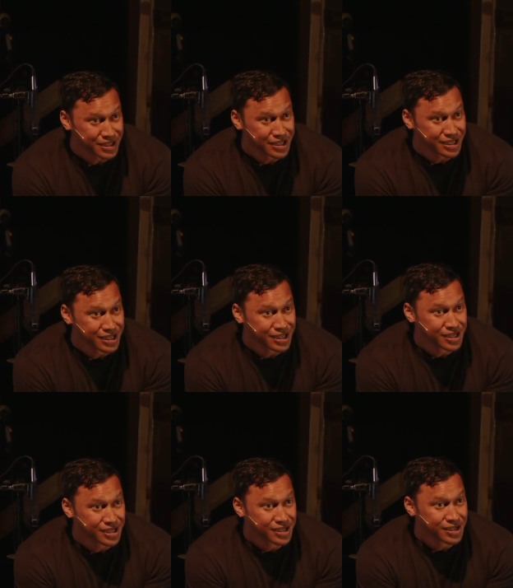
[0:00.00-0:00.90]

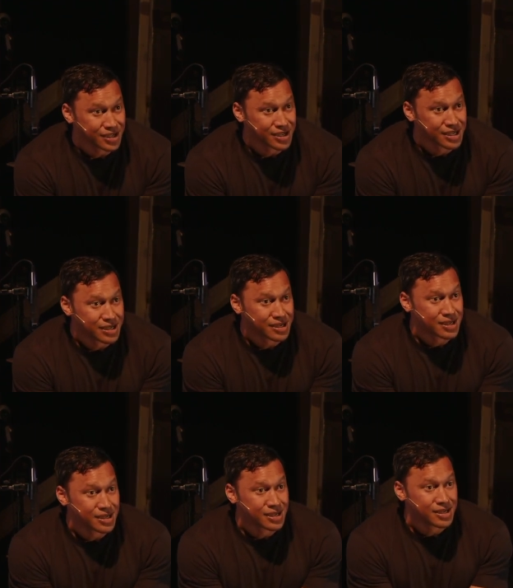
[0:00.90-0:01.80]

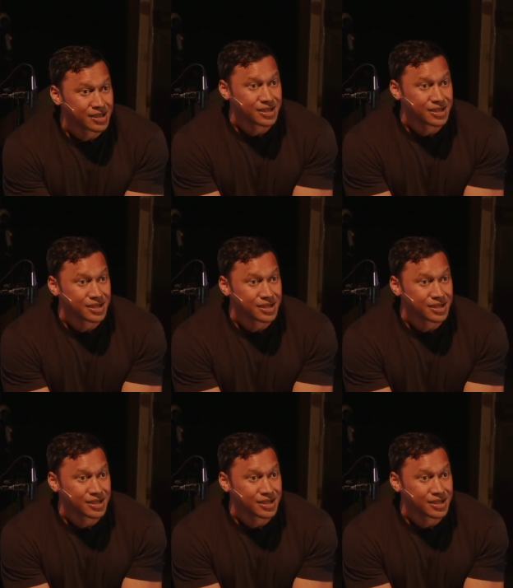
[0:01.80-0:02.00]
(silence)